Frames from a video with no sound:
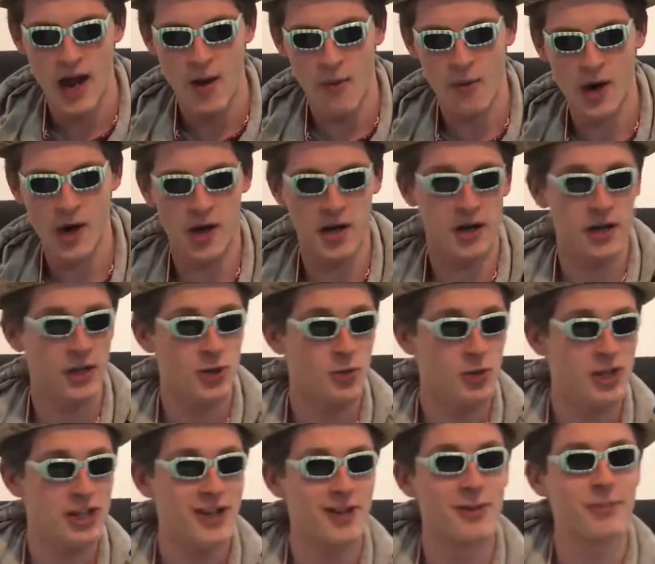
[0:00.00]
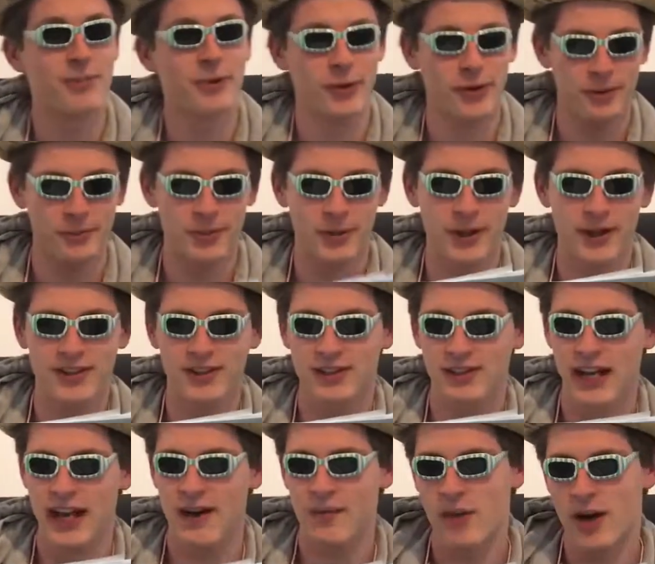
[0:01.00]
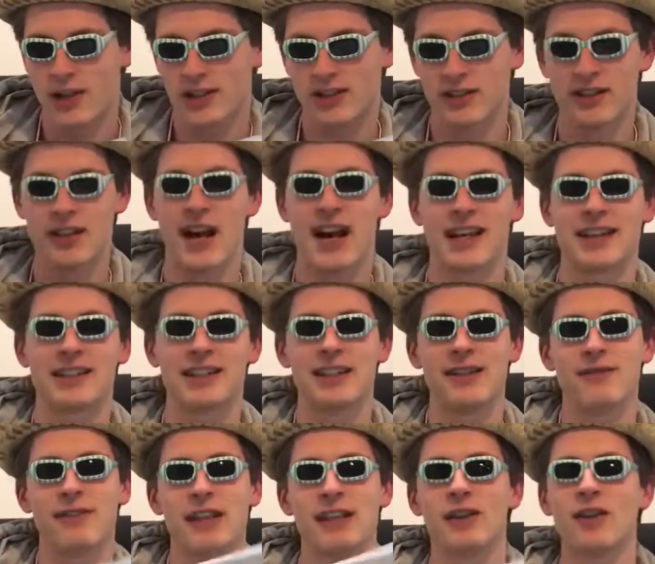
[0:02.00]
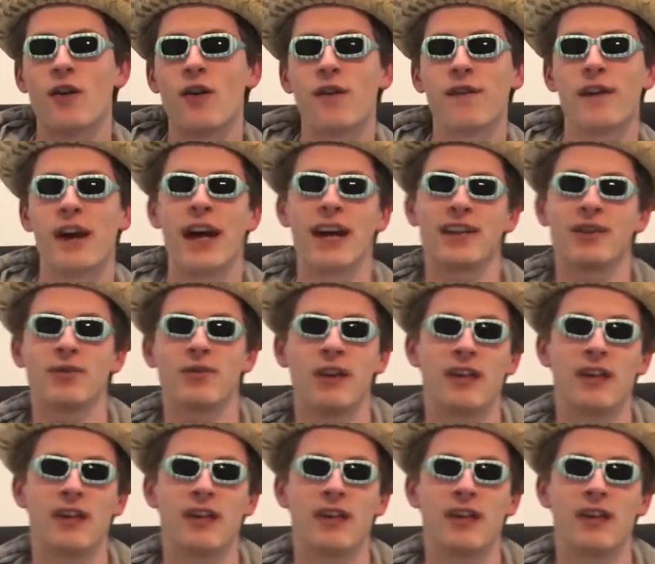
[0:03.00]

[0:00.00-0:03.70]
where you can either burn books and watch a lot of TV and go fast,